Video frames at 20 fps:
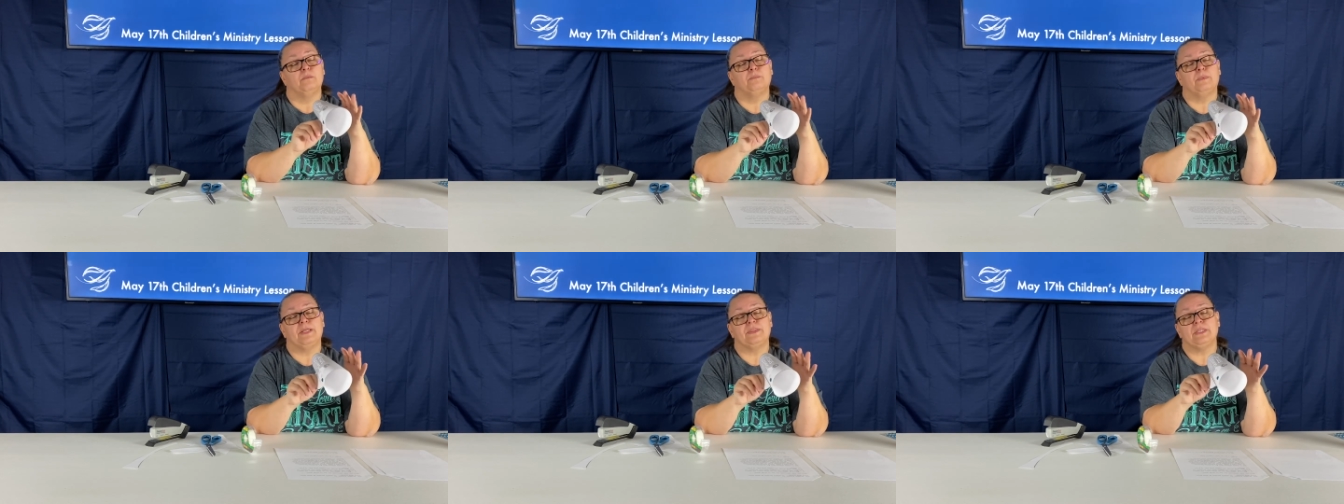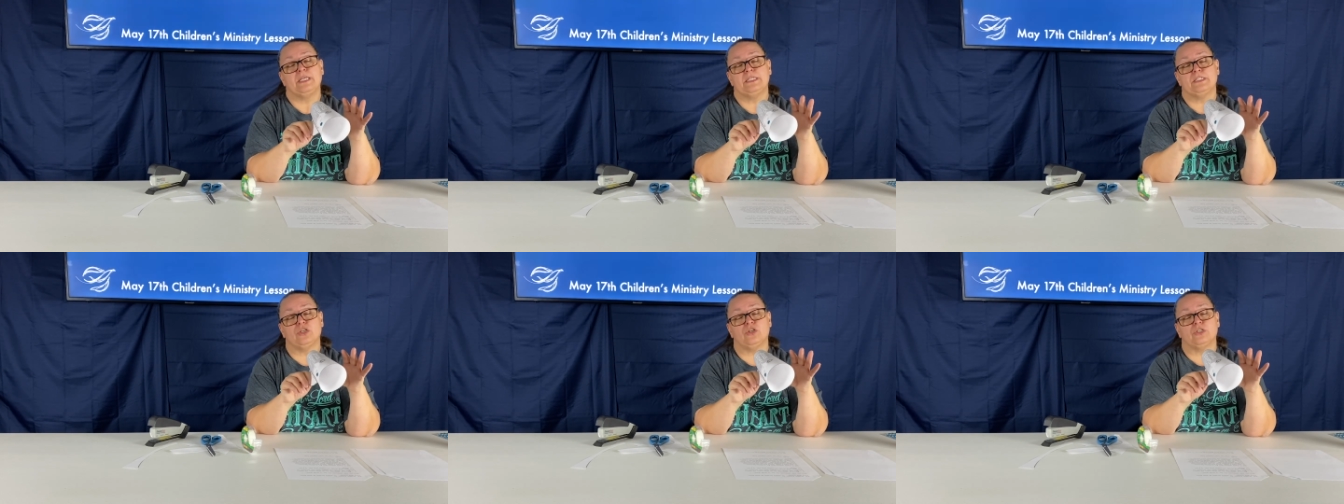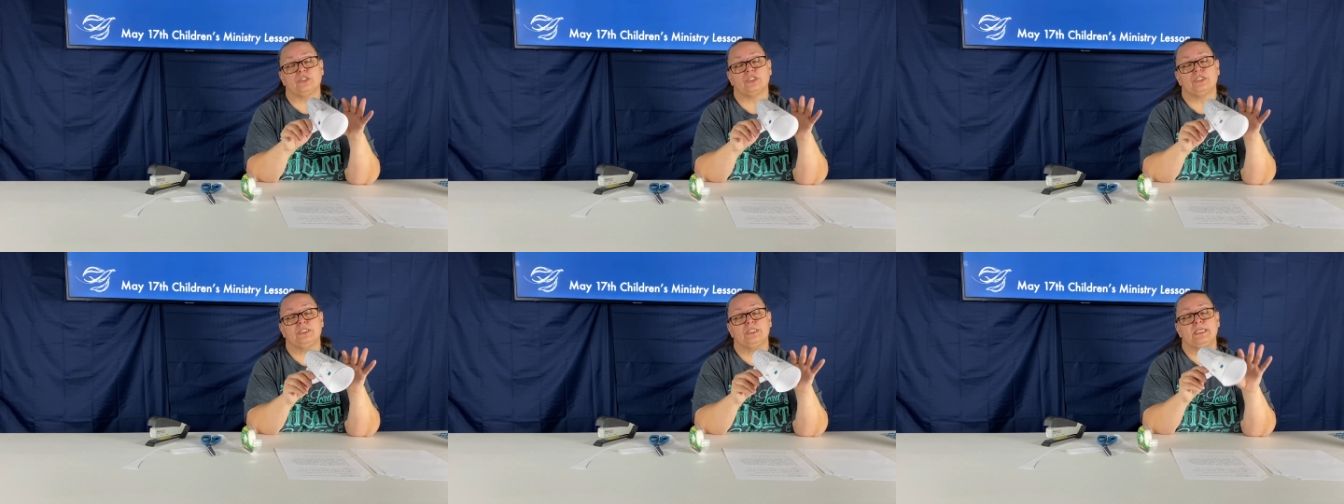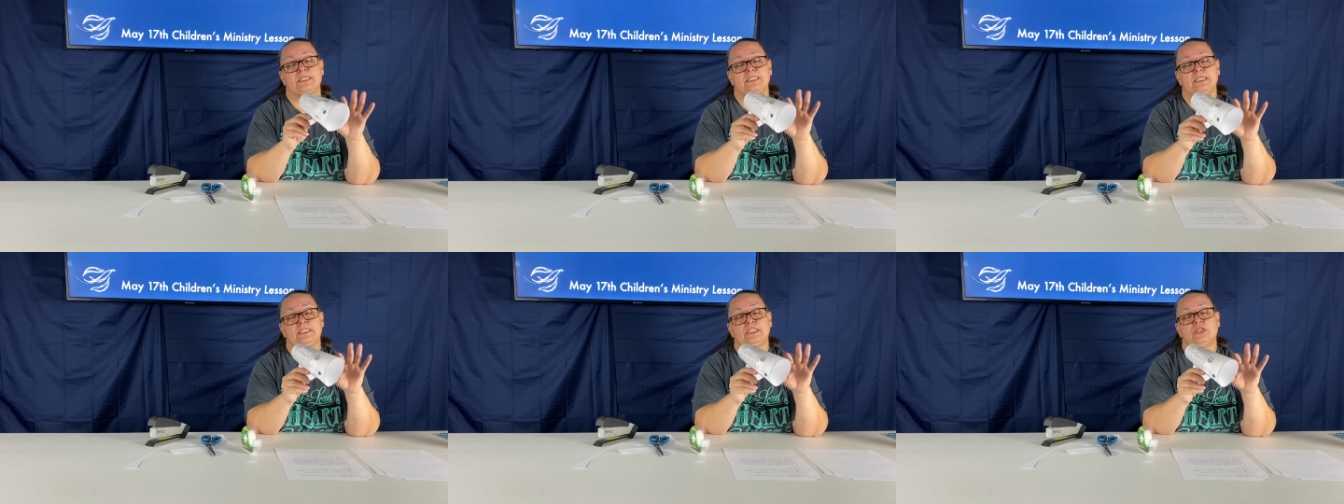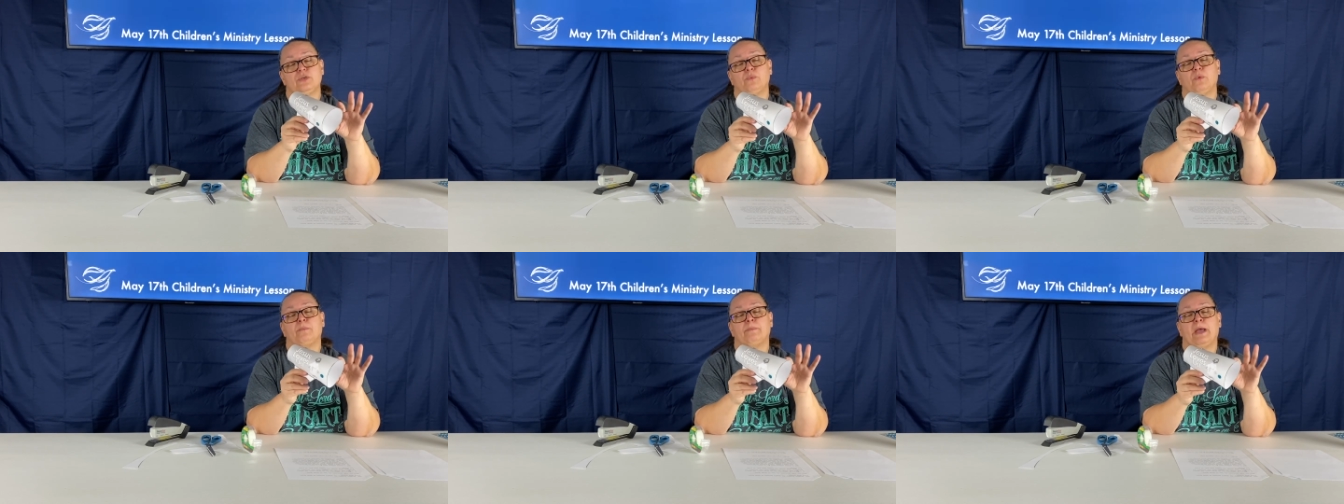But these are this is
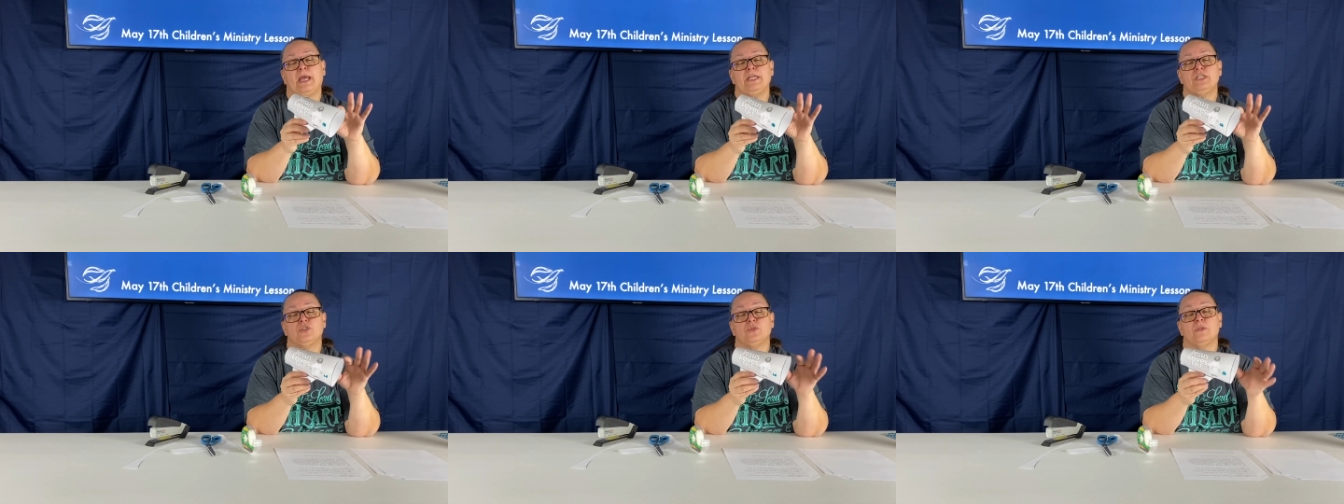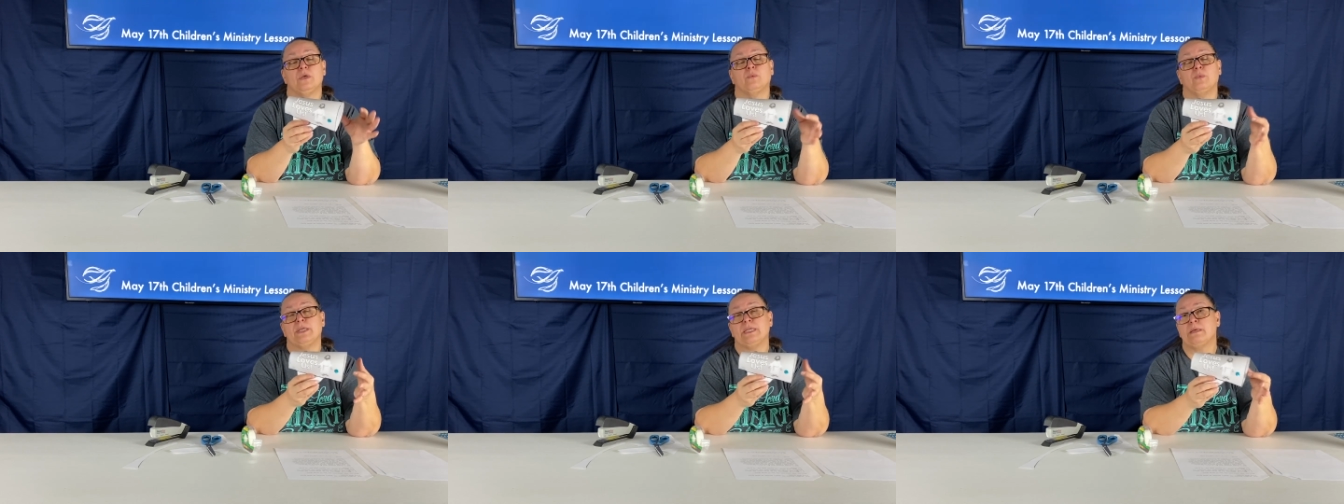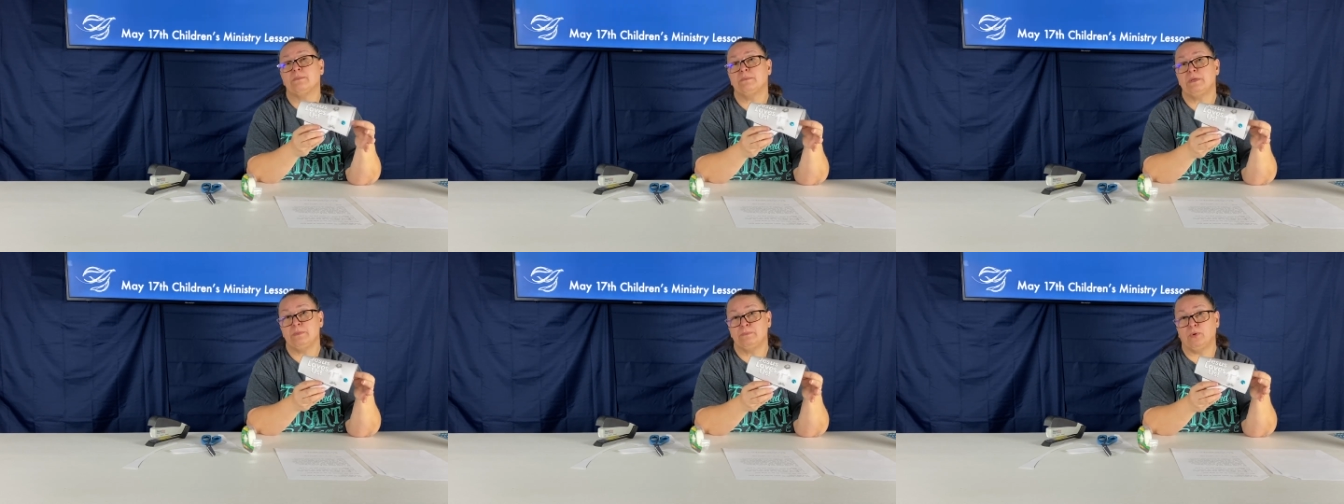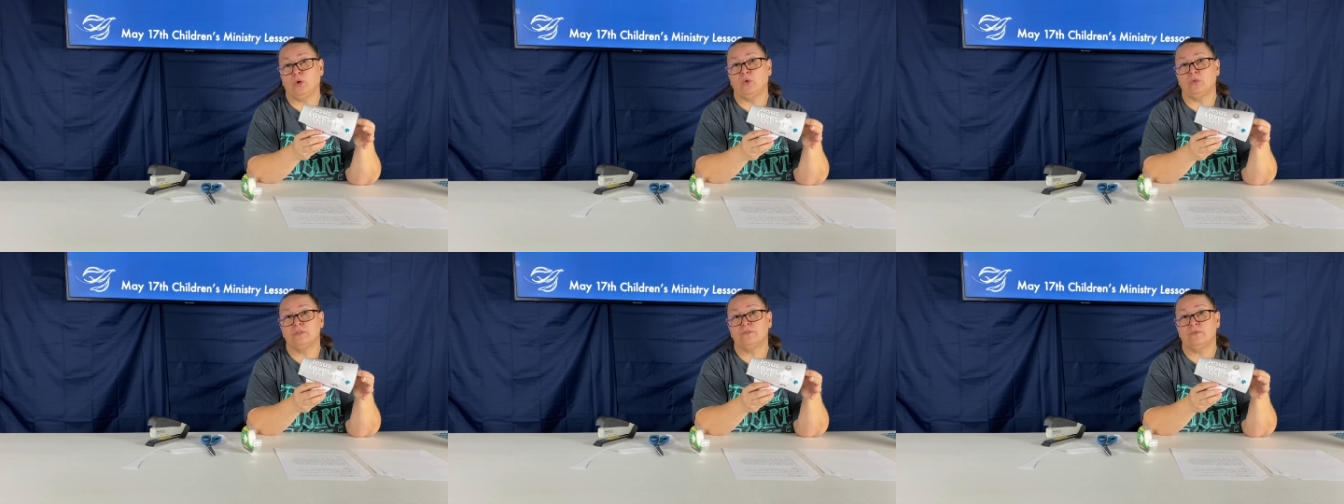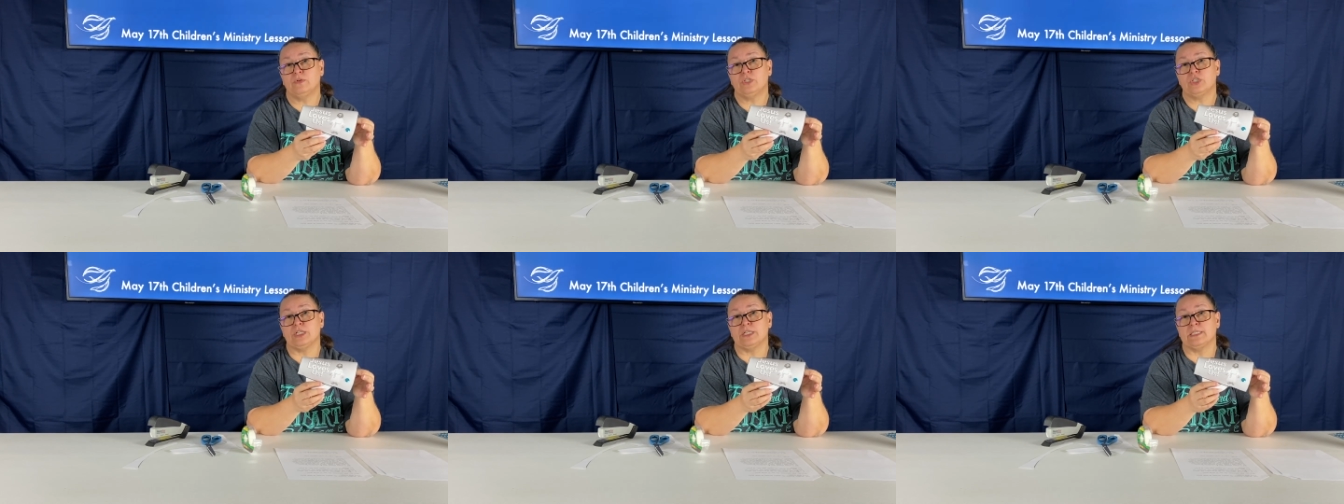to remind you that we can be bold
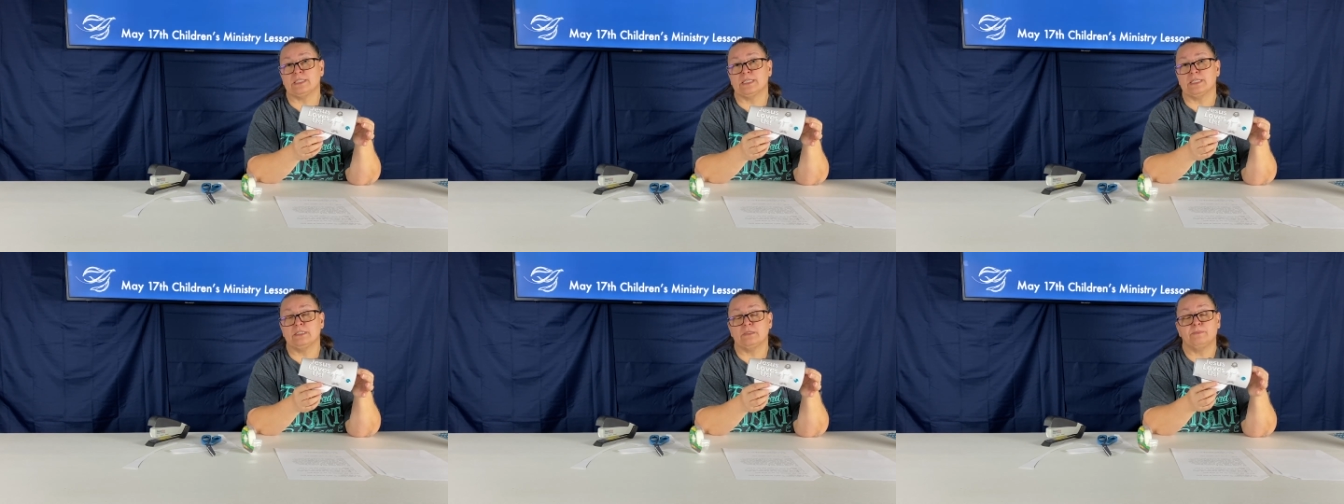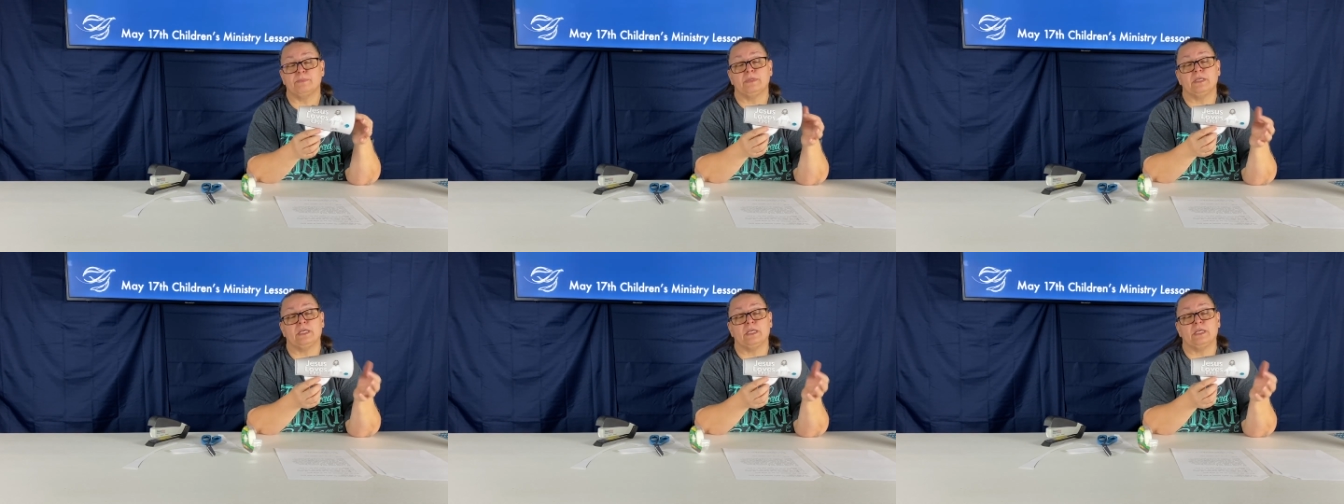for Jesus